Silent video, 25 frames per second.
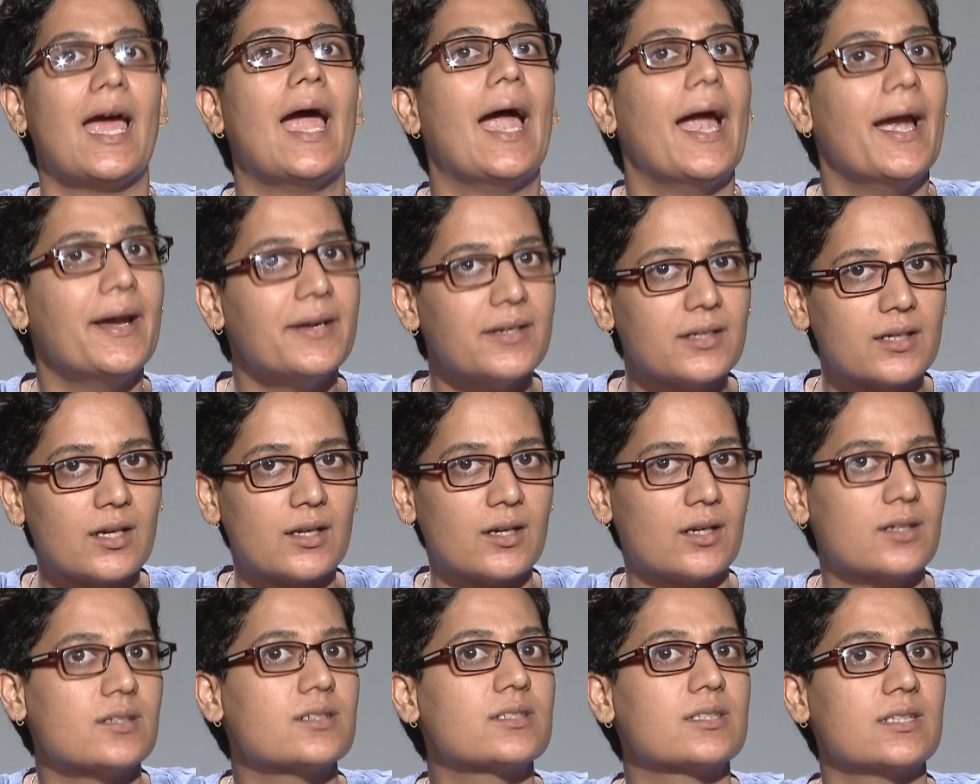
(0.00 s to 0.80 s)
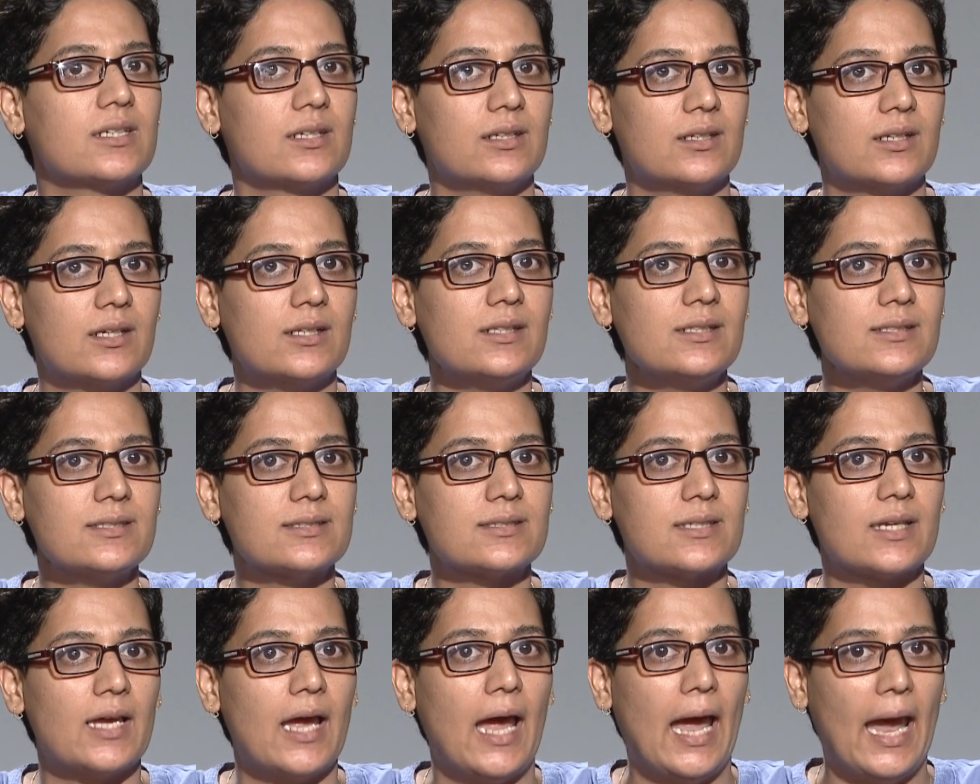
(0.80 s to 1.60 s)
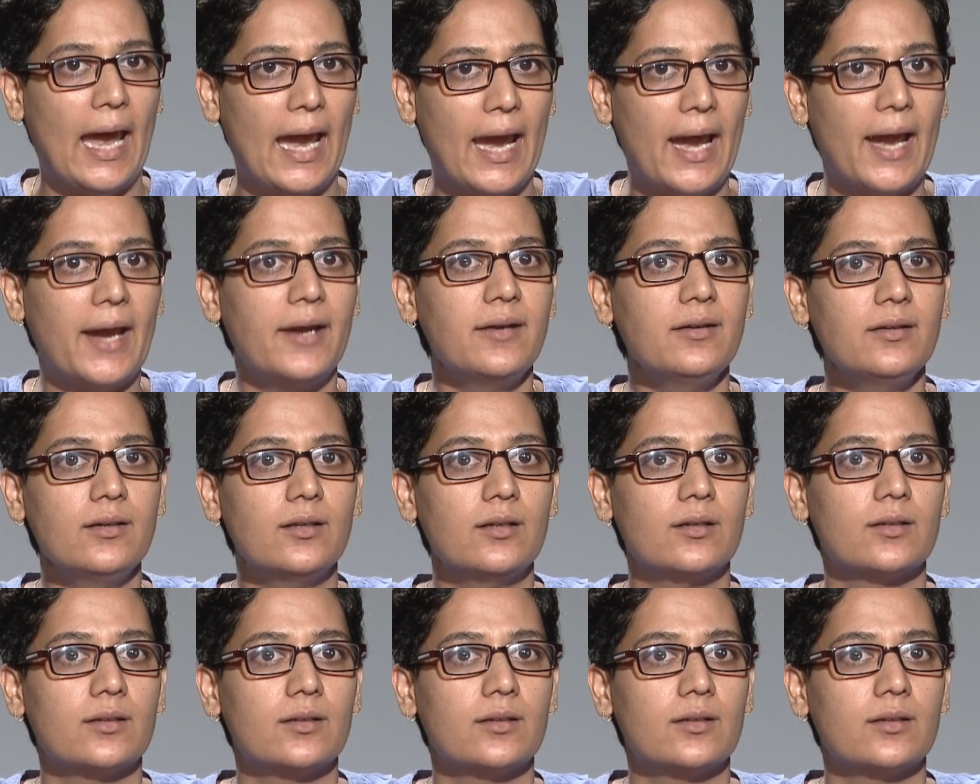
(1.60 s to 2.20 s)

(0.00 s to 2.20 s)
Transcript: and current signals and